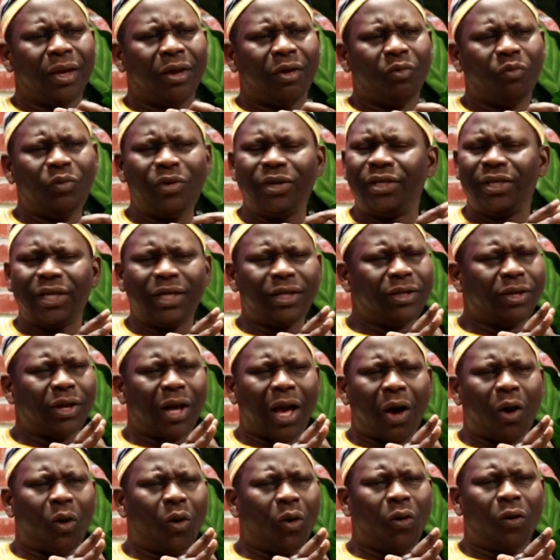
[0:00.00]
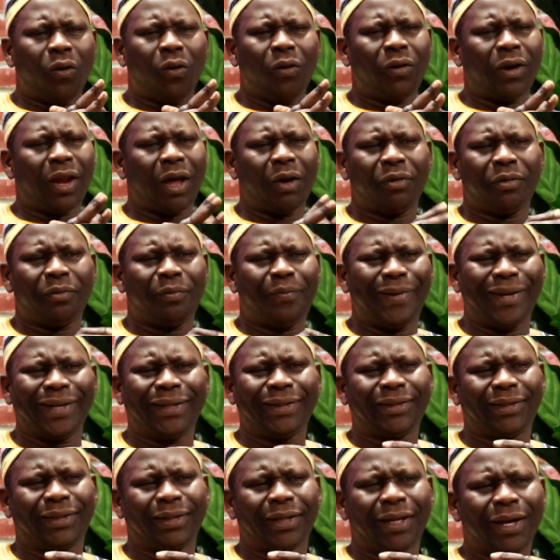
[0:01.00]
We did all our
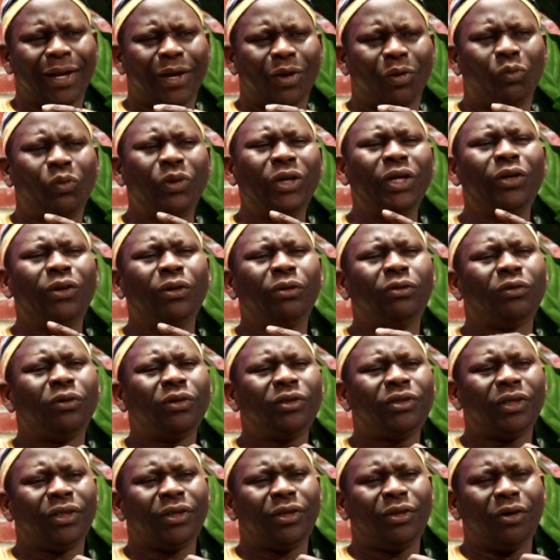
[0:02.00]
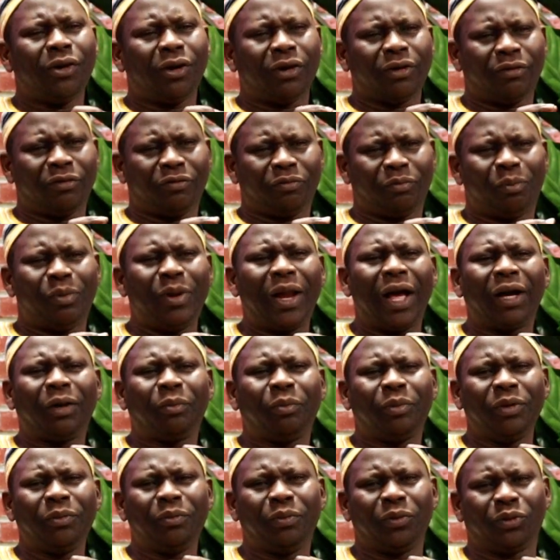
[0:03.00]
best. We recruited a lot of black
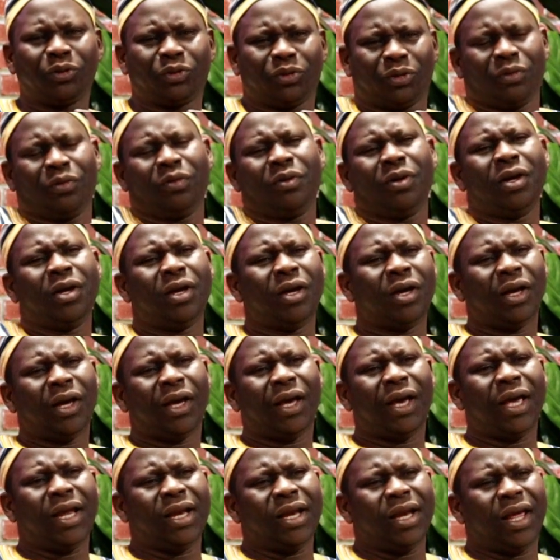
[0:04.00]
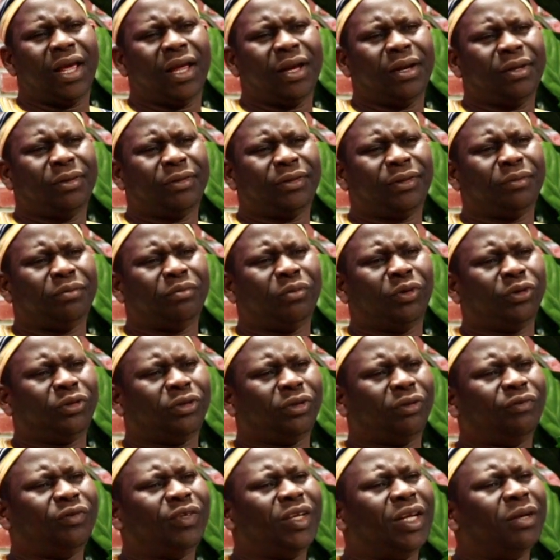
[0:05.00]
people. So and most
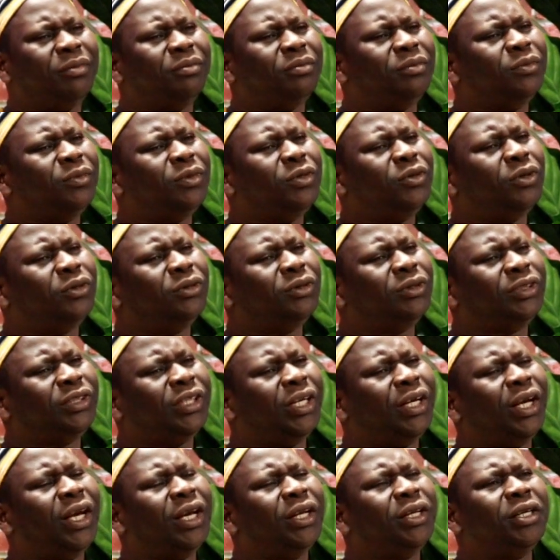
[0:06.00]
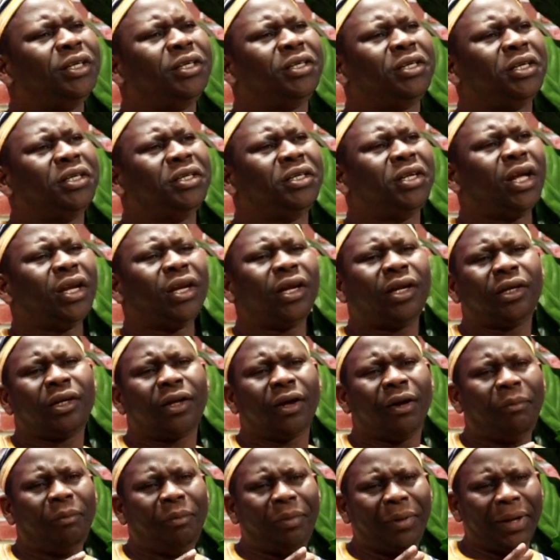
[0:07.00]
of them don't say anything. They are not
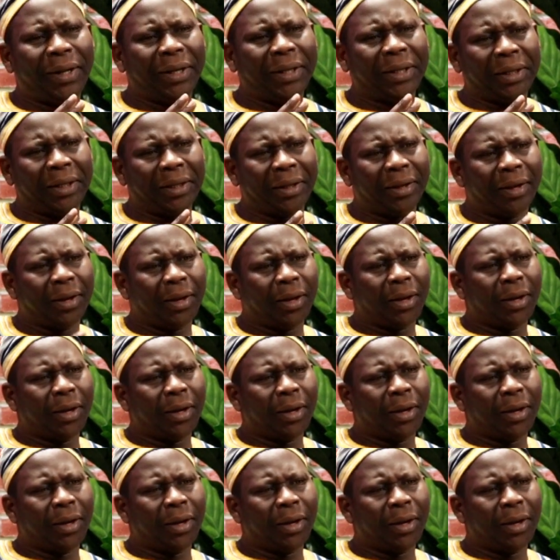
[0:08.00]
complaining.